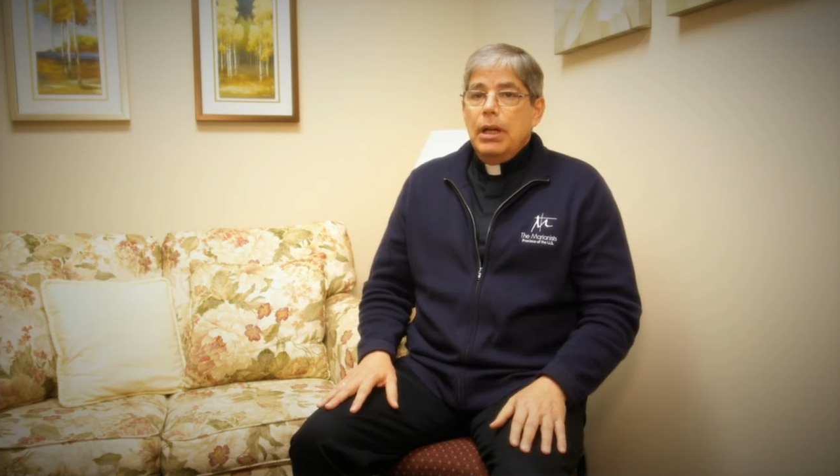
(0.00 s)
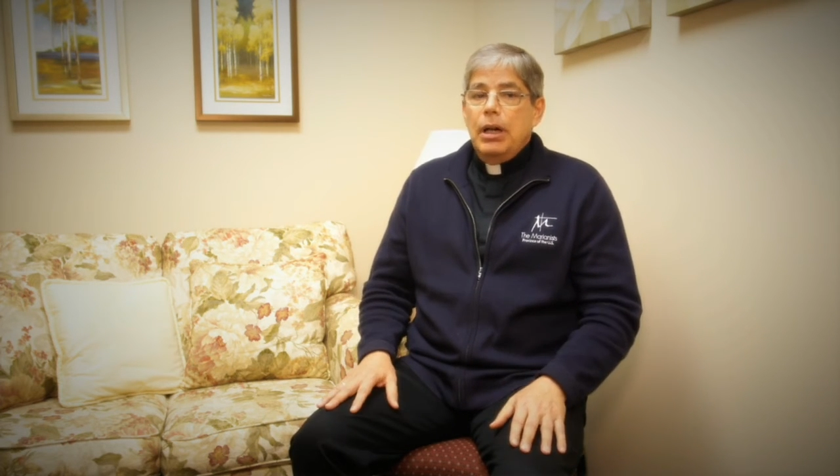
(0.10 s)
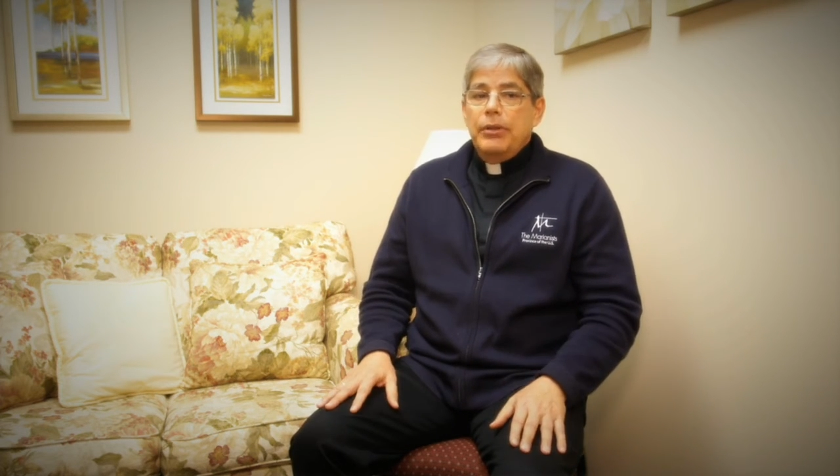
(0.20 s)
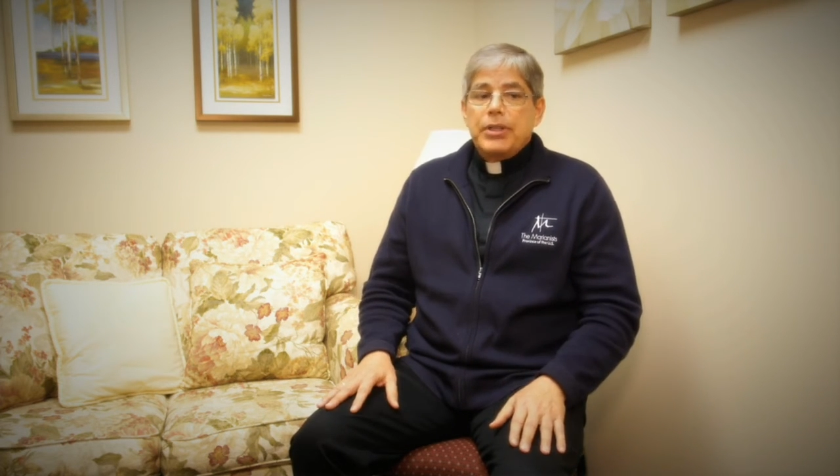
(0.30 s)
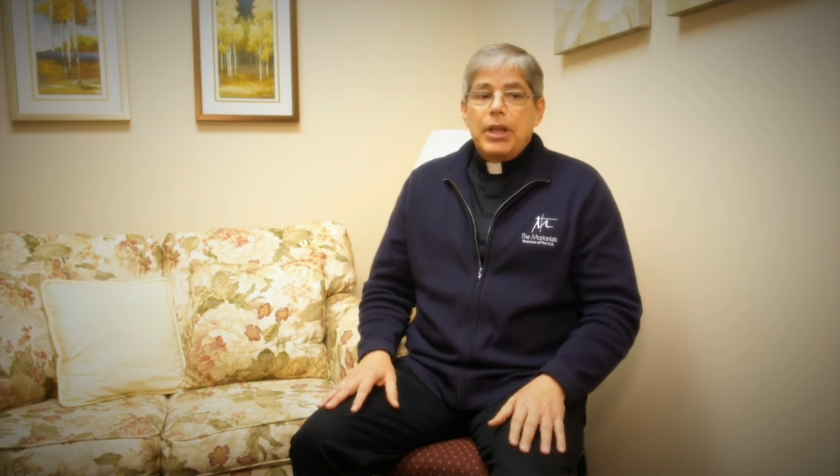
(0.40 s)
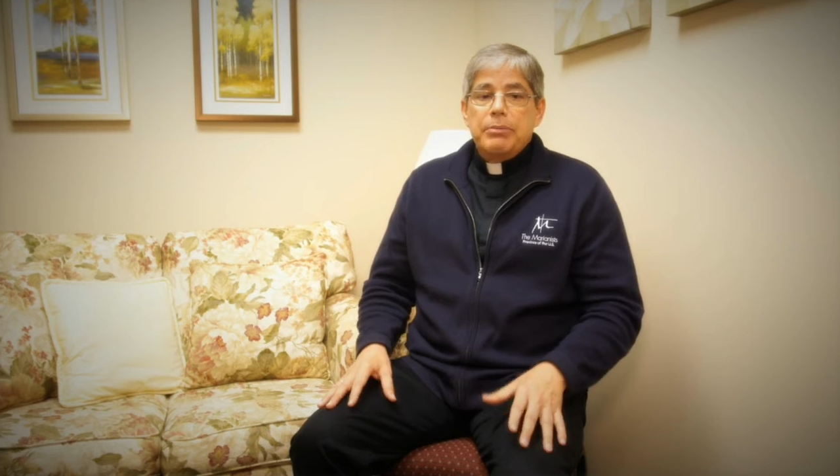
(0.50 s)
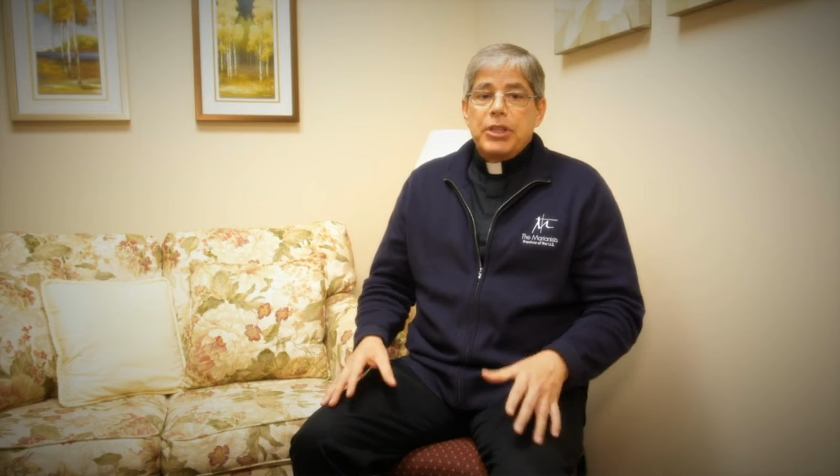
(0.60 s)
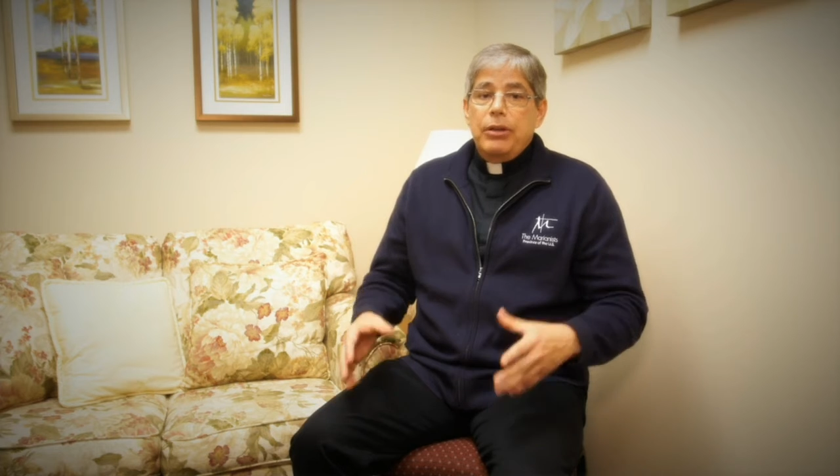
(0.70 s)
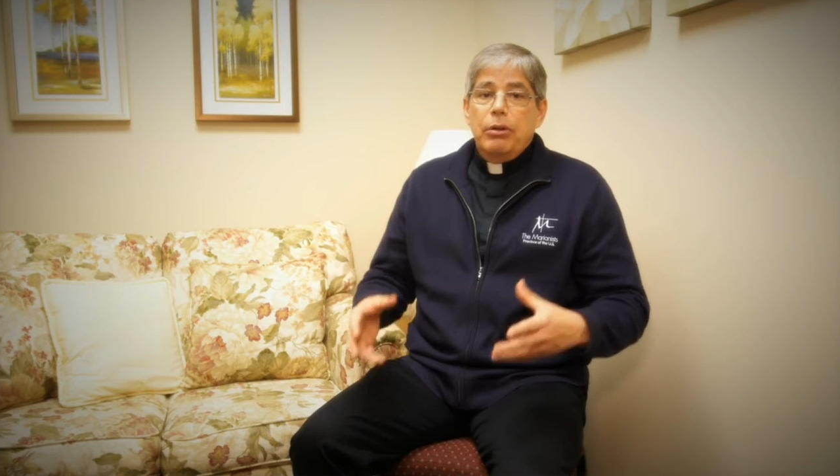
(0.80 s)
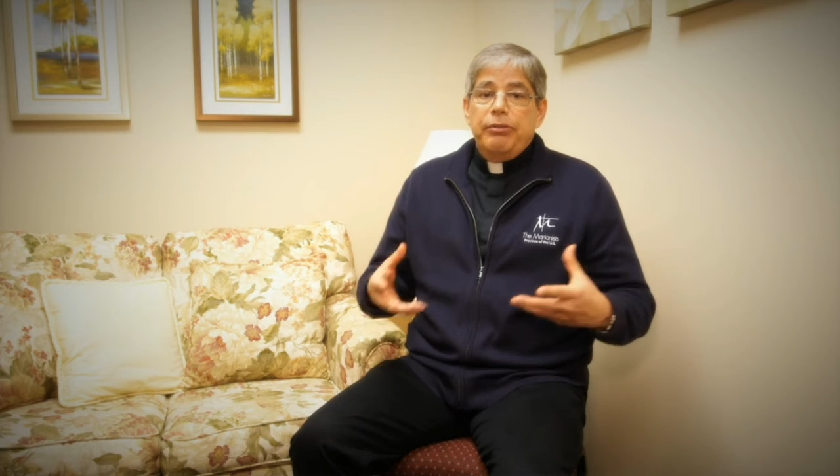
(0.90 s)
other times
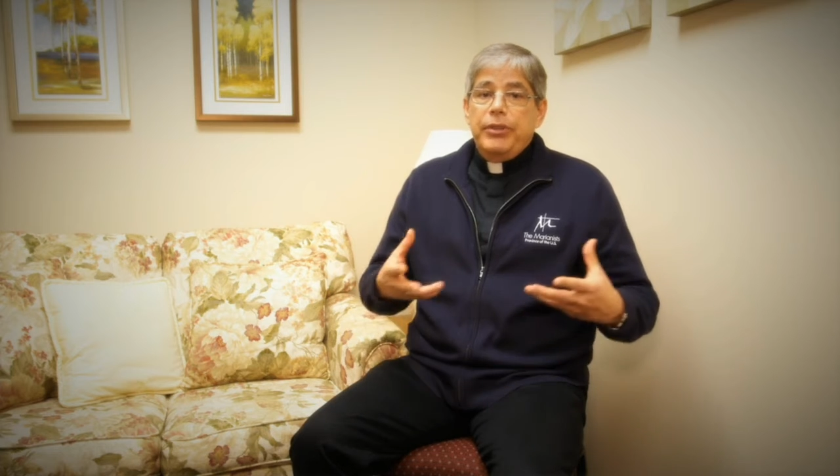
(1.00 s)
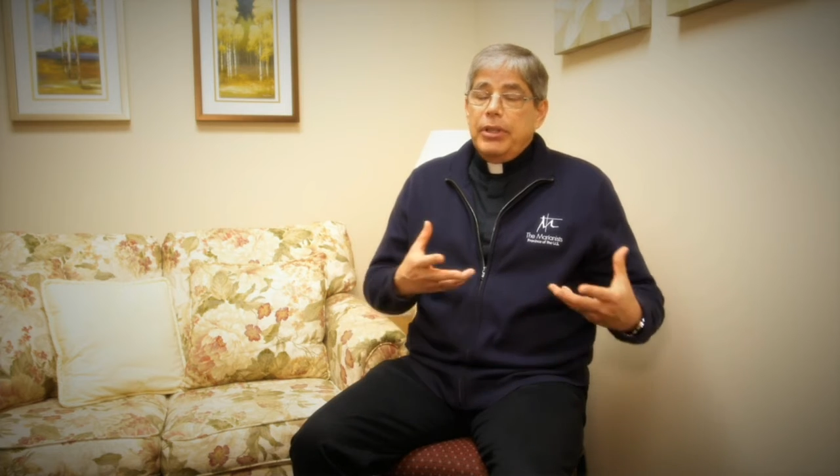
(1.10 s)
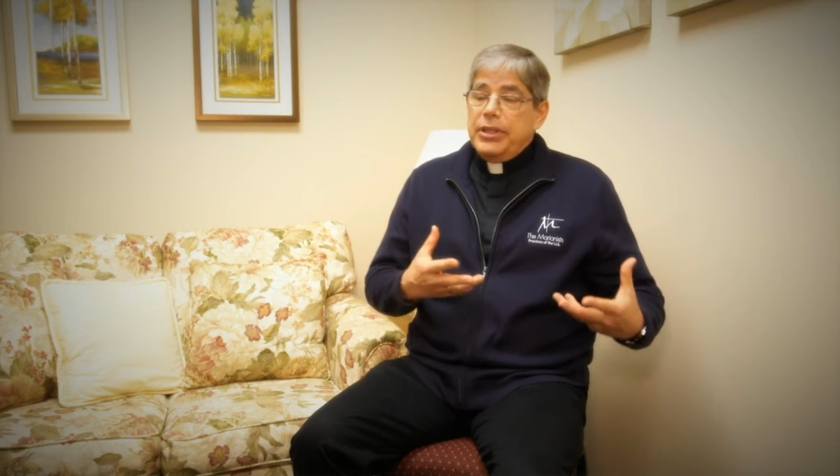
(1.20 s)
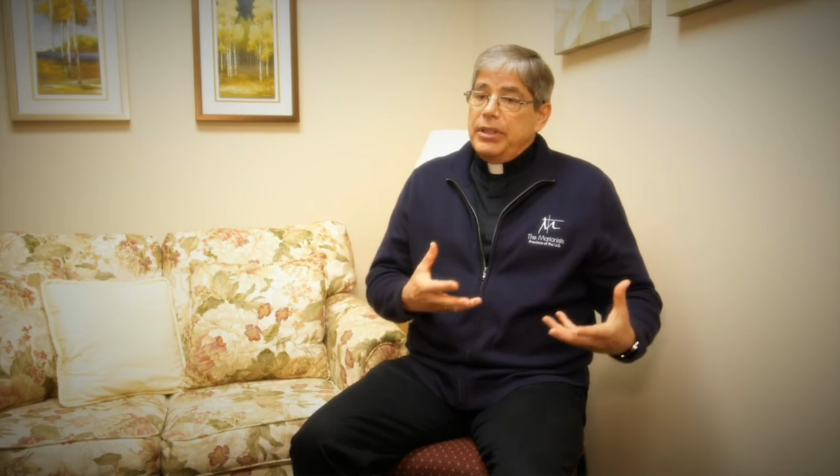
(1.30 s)
I don't feel as,